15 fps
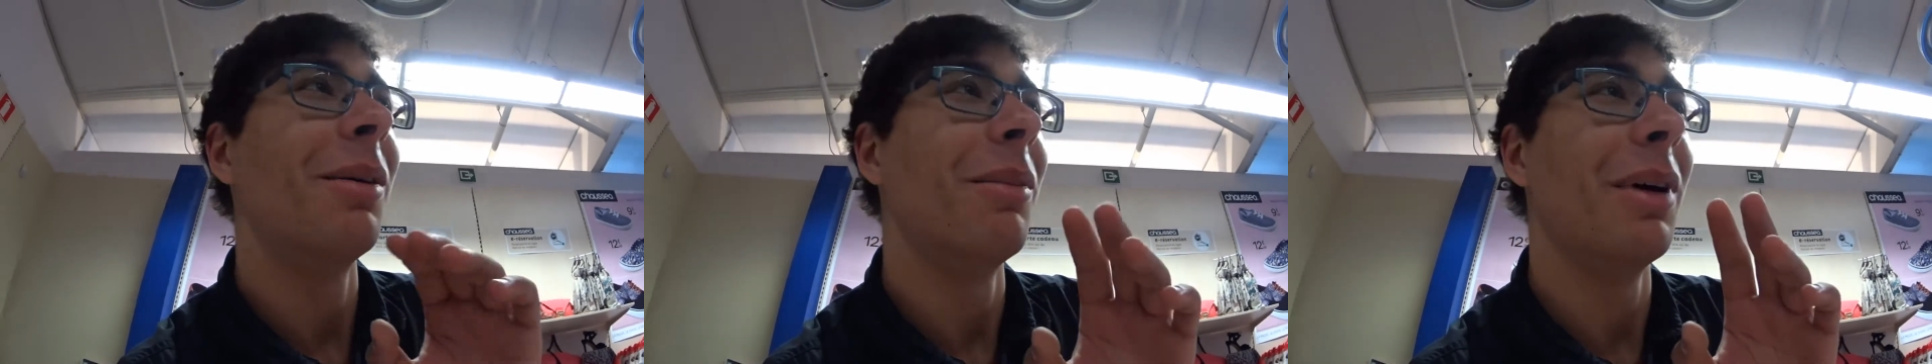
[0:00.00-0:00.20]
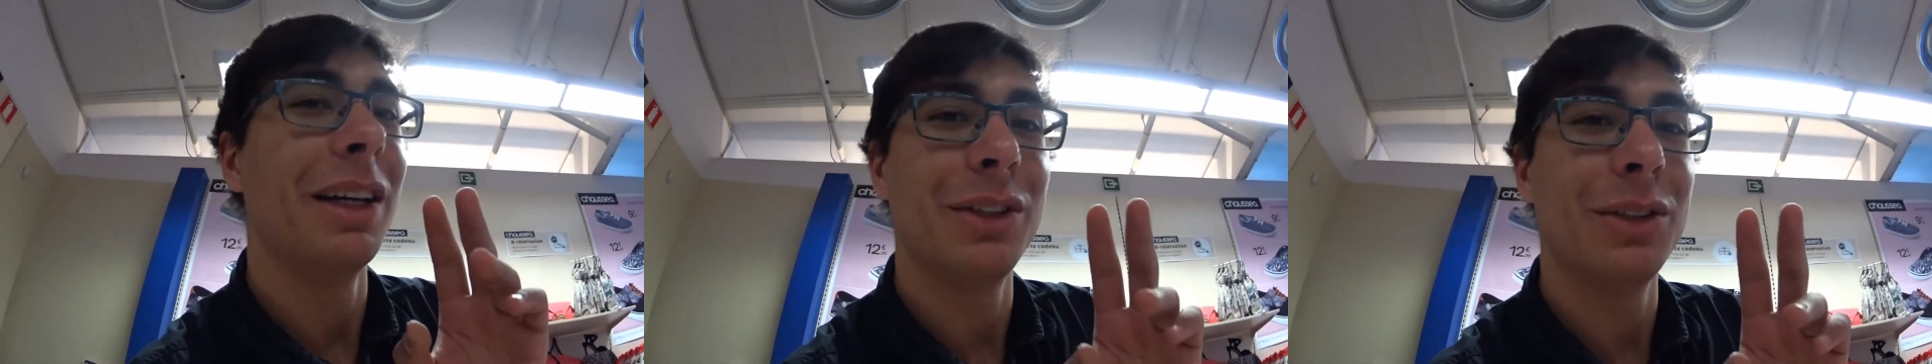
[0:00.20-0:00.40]

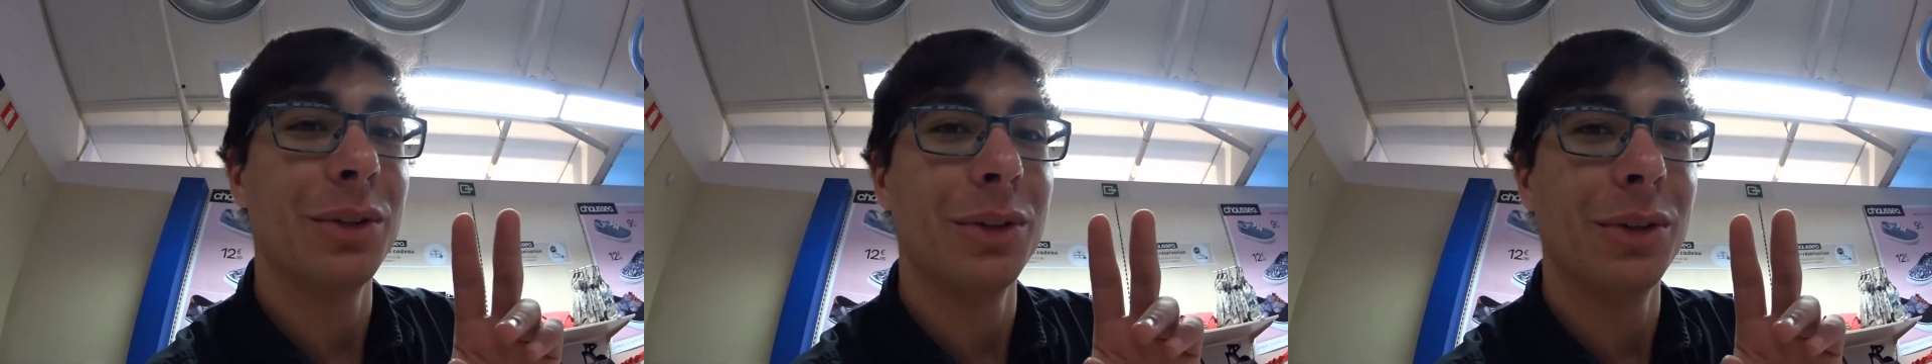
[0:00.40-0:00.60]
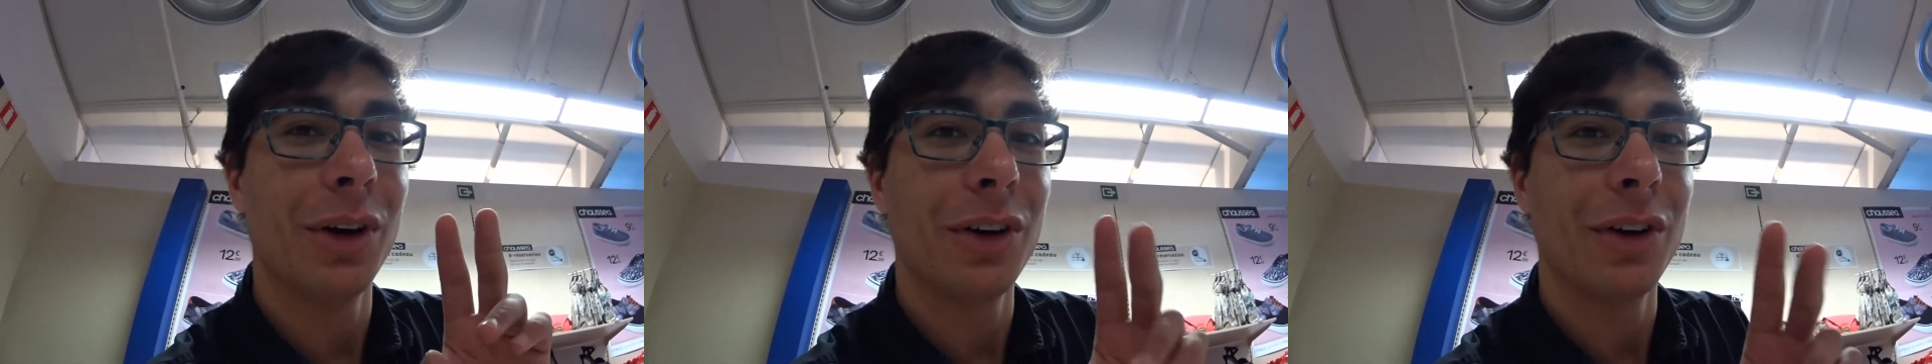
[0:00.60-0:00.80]
My
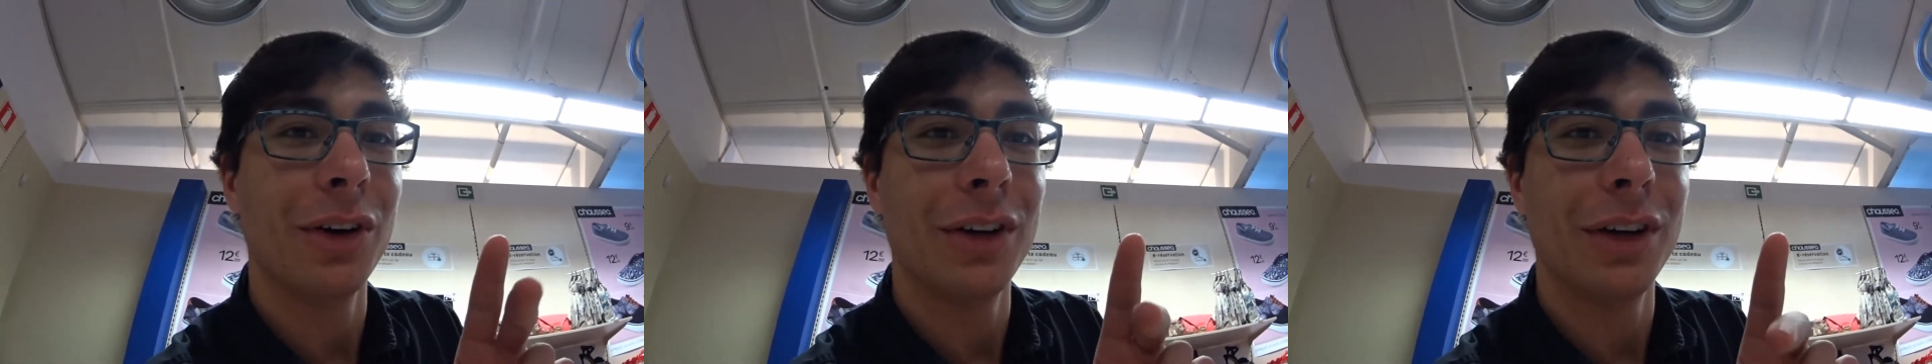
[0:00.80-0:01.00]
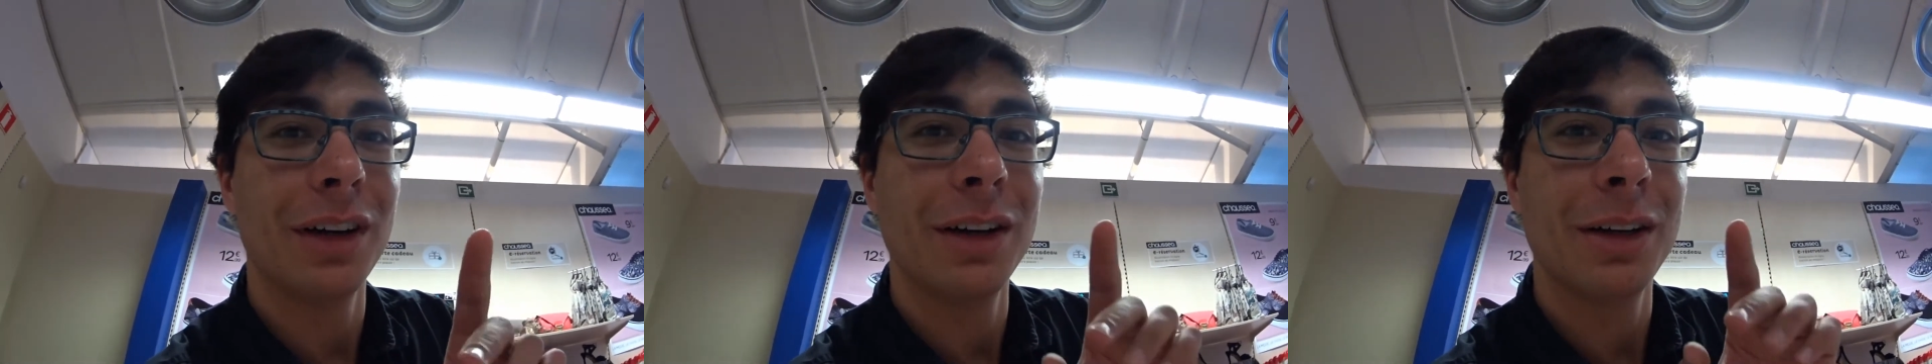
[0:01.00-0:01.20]
two
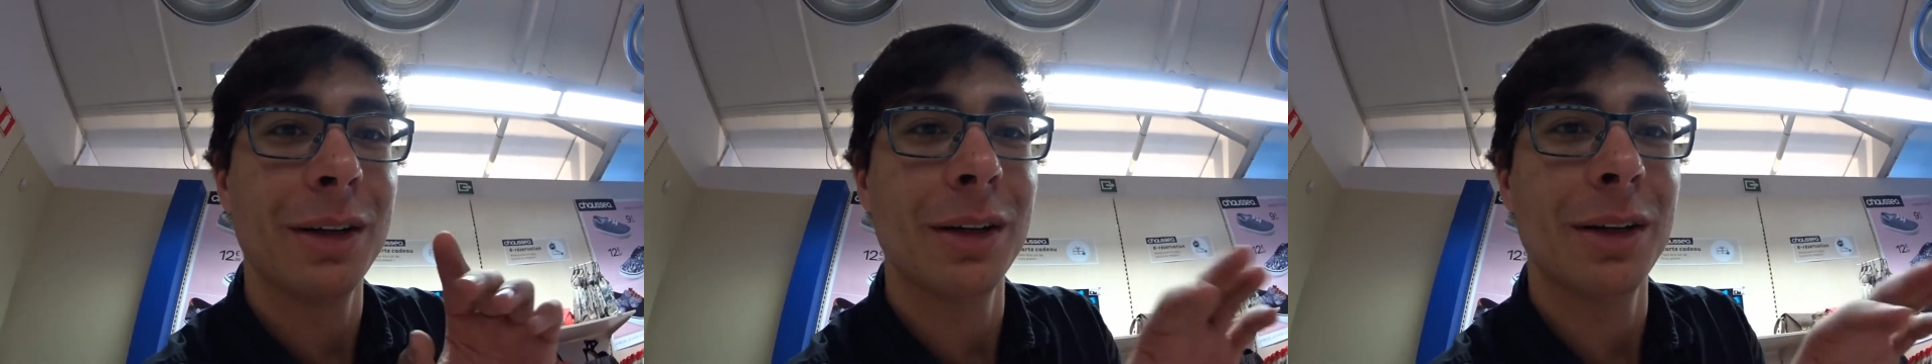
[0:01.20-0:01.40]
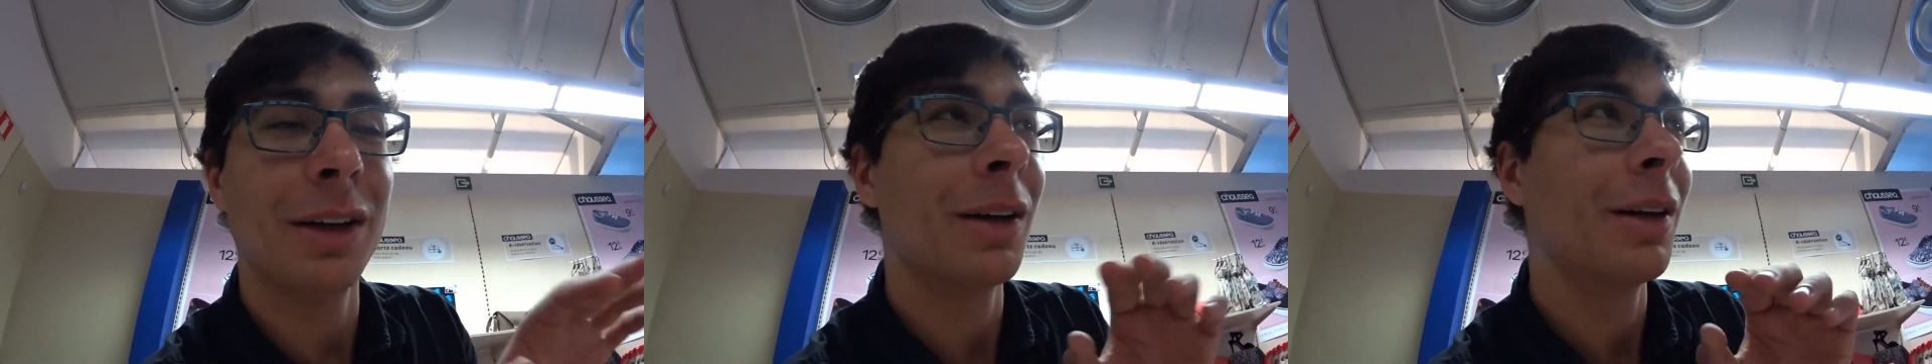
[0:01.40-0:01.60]
other
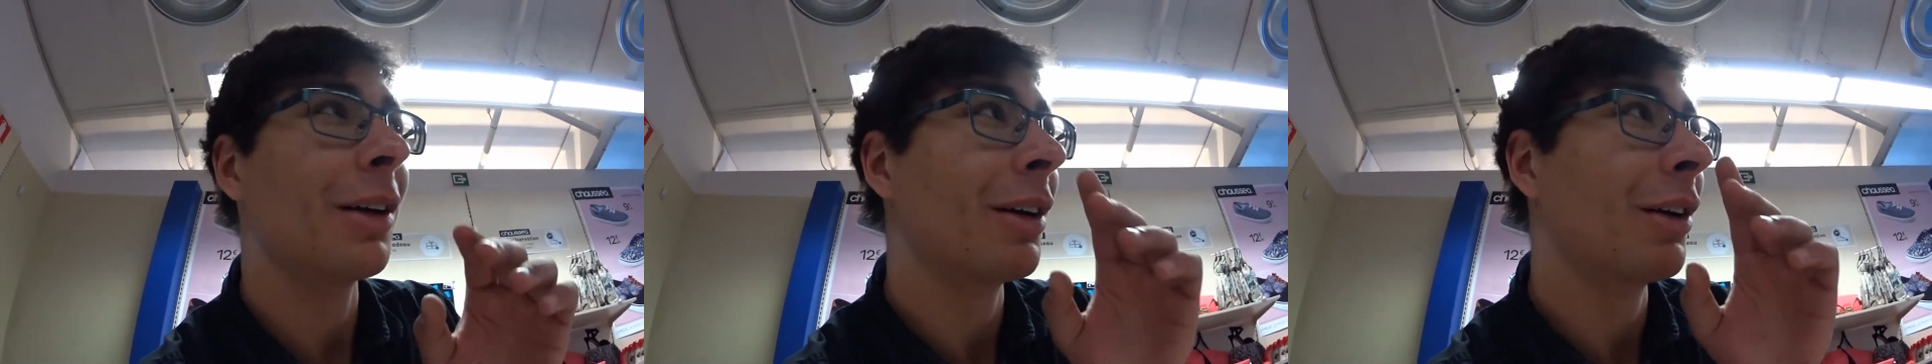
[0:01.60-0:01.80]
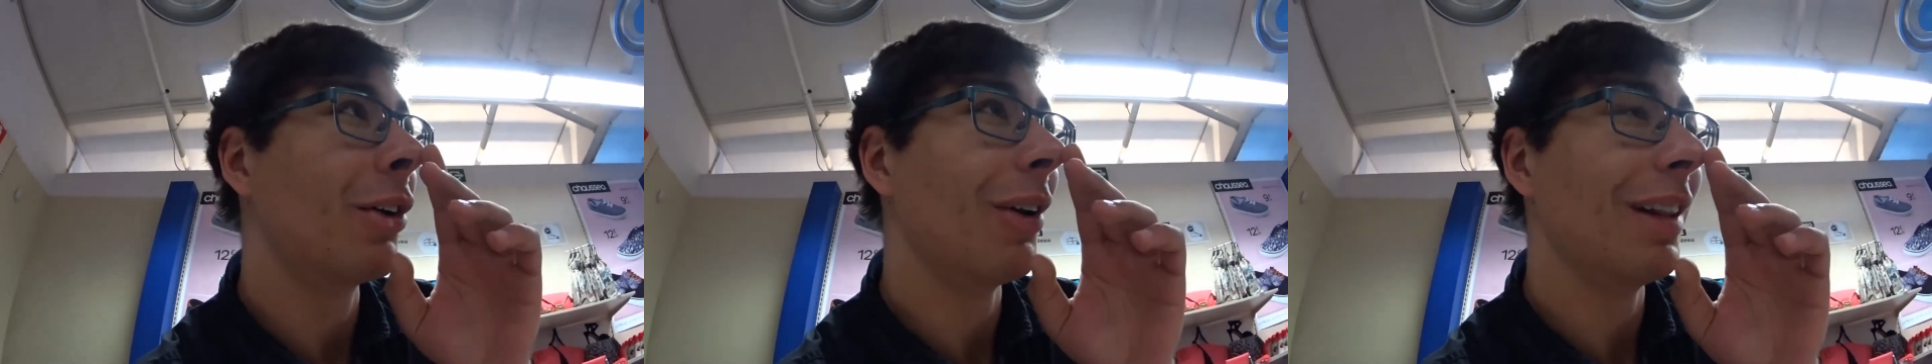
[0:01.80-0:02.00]

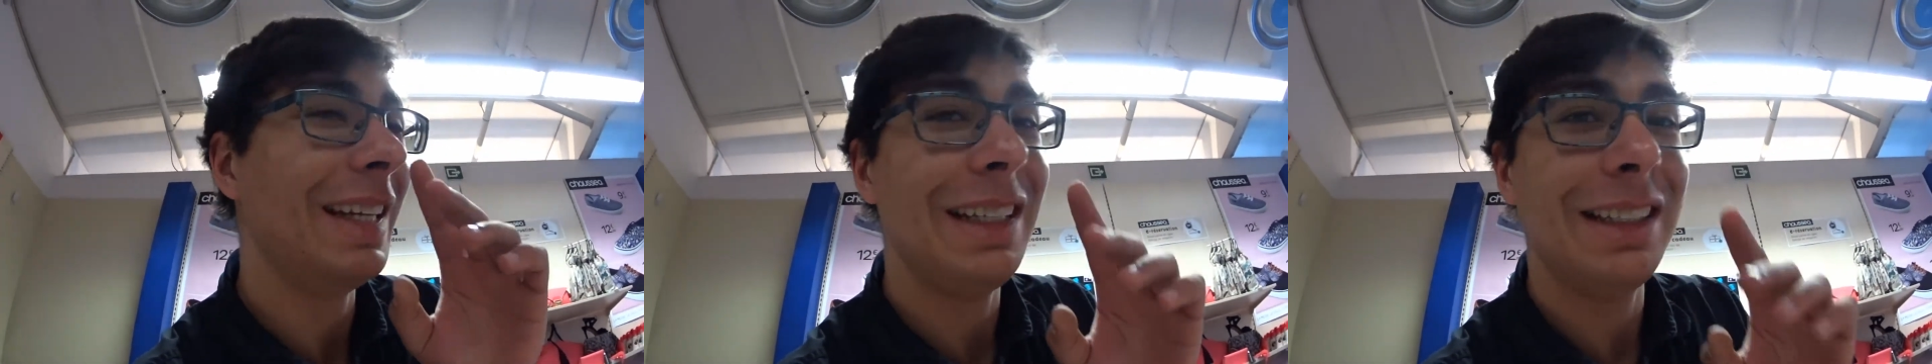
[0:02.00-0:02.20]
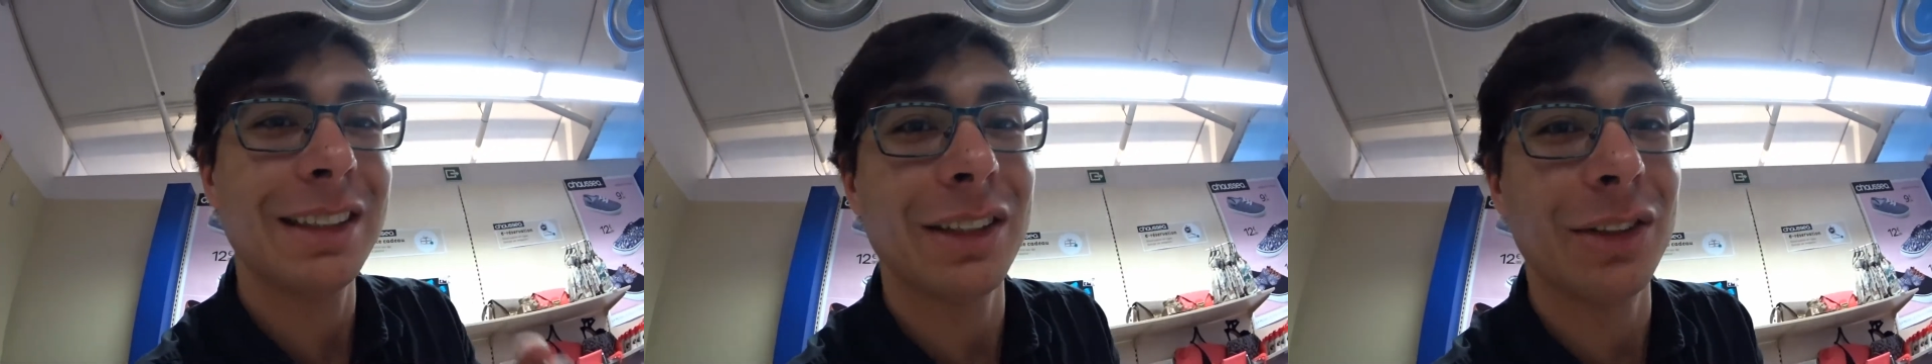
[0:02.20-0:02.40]

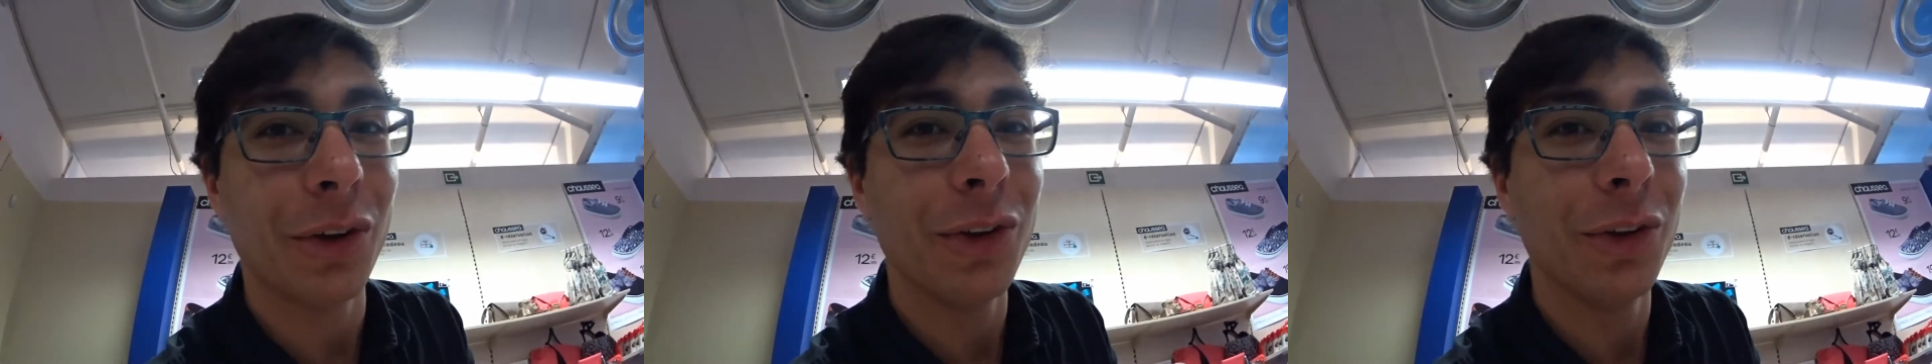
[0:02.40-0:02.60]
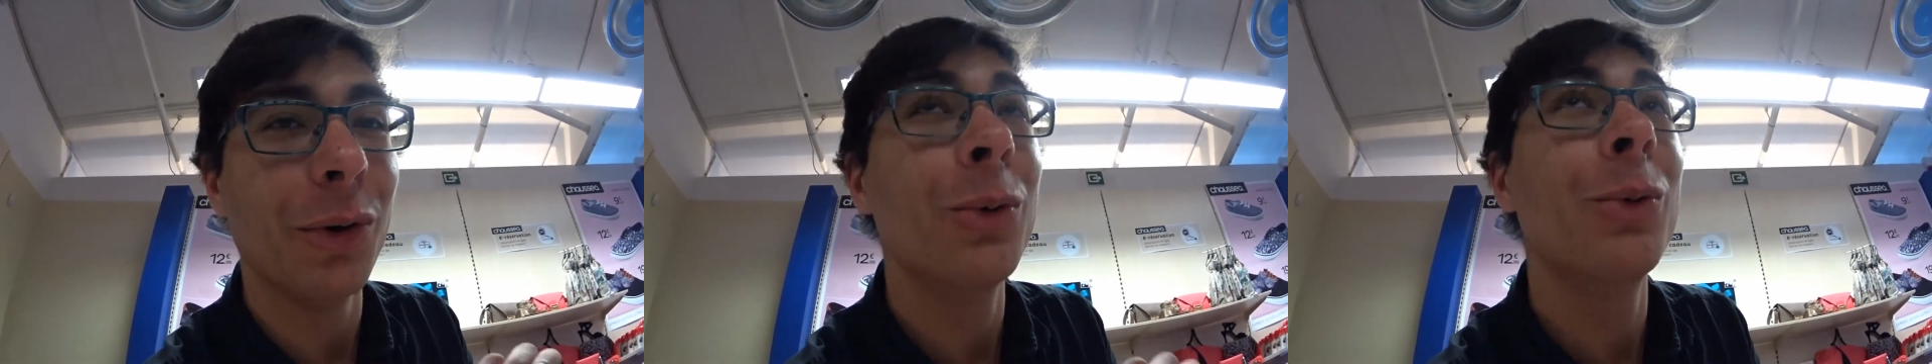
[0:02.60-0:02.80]
colleagues
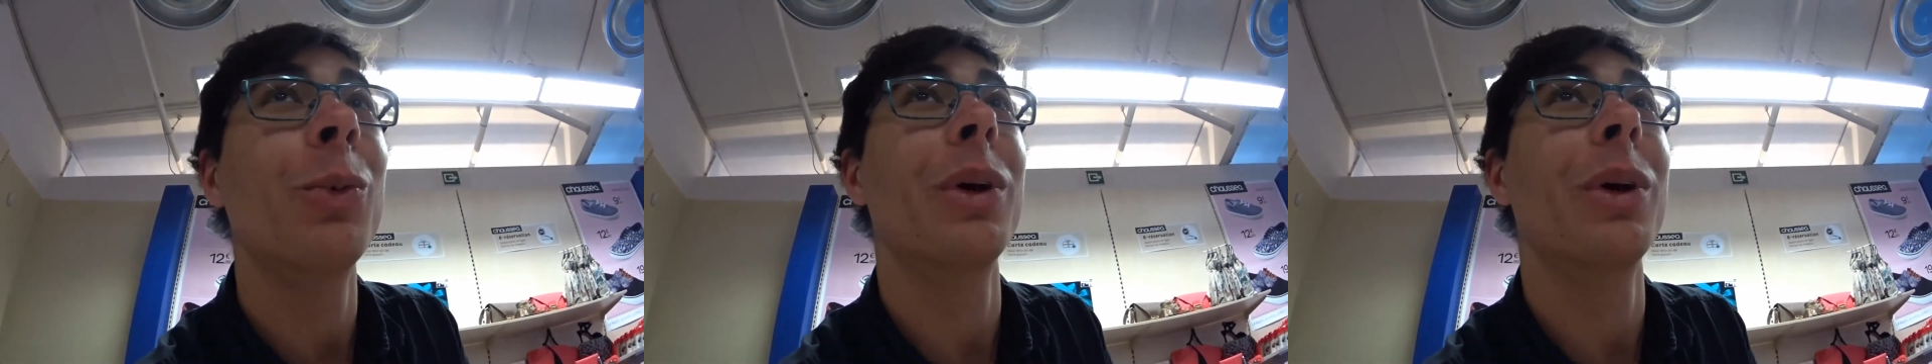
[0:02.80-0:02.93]
don't know